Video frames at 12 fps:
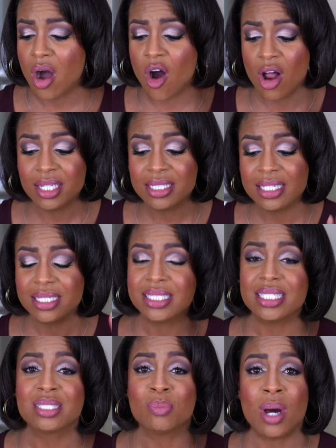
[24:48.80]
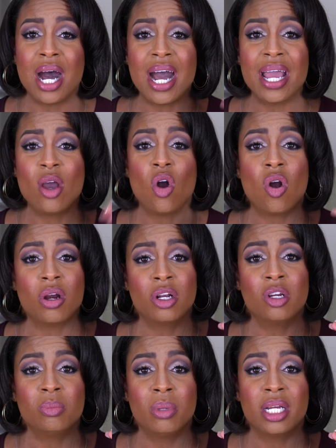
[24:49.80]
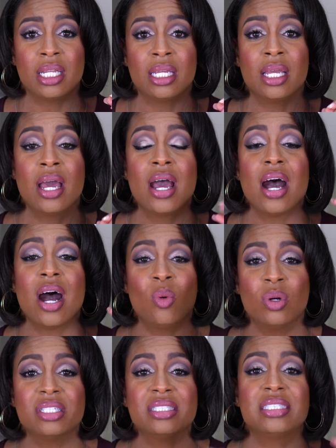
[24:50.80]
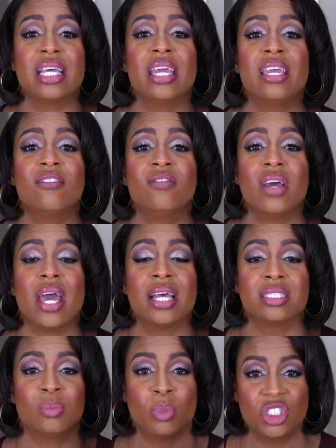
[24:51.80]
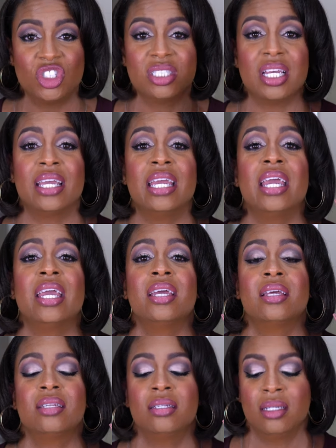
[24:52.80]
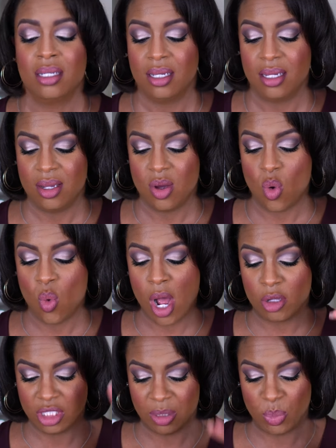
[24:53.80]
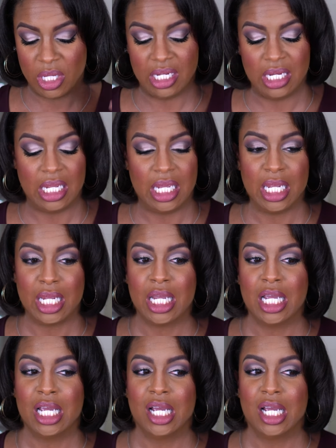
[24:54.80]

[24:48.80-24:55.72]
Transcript: all of this is my hard-earned money. I want to save as much as I can while spending